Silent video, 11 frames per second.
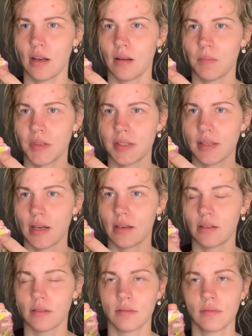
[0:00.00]
the
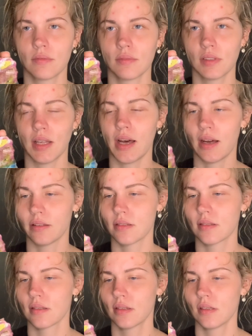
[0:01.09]
sun,
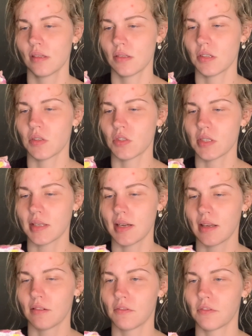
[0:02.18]
clouds. So it's just
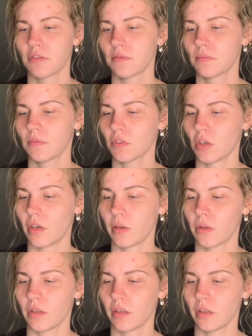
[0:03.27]
kind of going
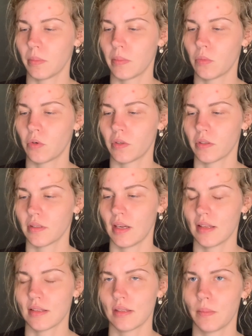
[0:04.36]
with it a little bit more,
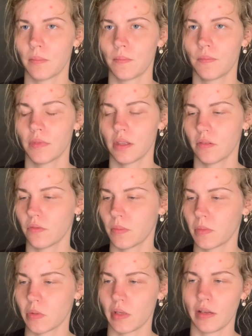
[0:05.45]
and some of them
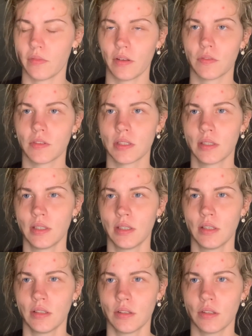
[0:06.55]
as well I've left
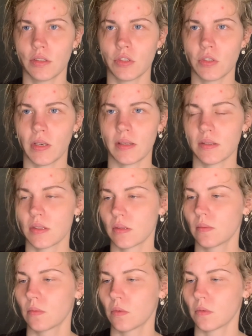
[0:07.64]
the strings,
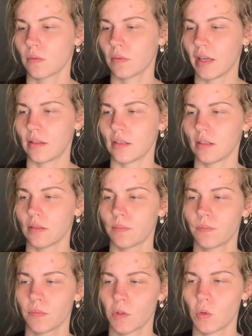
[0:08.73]
like the
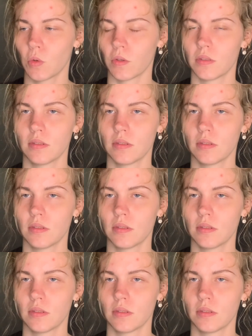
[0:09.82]
cord,